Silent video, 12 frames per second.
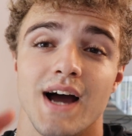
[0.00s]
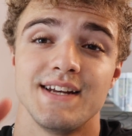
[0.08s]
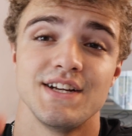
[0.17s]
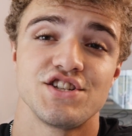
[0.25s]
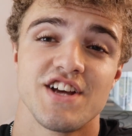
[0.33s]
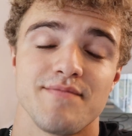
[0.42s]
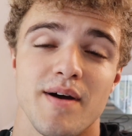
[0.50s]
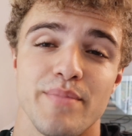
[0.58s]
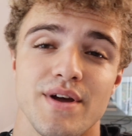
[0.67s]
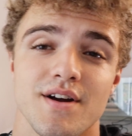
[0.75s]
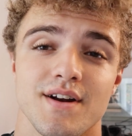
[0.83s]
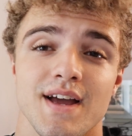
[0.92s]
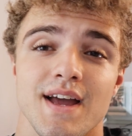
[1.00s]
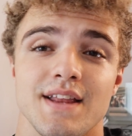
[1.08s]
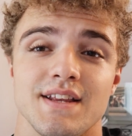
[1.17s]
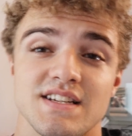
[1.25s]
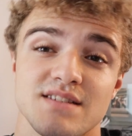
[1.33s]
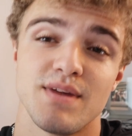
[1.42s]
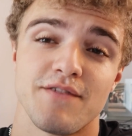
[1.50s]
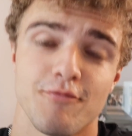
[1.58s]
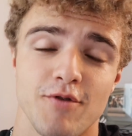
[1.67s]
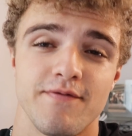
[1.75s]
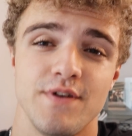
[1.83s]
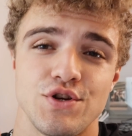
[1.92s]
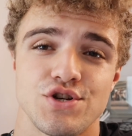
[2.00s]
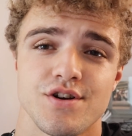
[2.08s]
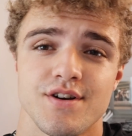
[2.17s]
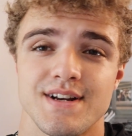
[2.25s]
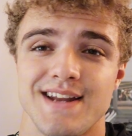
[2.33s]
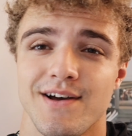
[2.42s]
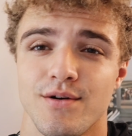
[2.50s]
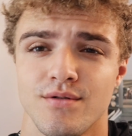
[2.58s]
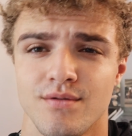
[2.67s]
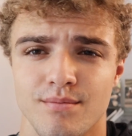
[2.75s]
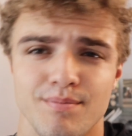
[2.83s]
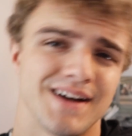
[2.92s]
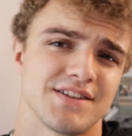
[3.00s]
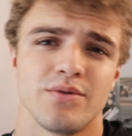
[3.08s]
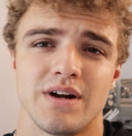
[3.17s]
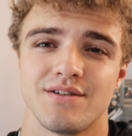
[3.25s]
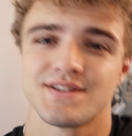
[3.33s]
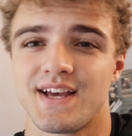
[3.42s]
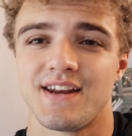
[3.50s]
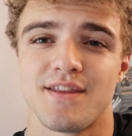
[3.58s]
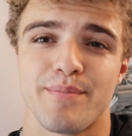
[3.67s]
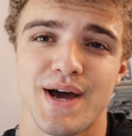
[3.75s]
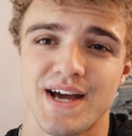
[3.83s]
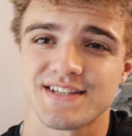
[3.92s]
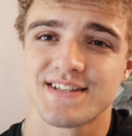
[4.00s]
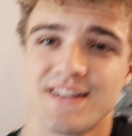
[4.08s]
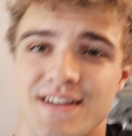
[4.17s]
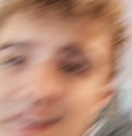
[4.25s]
I did shave my beard. This is me from the future. Now, back to what I was saying in the past.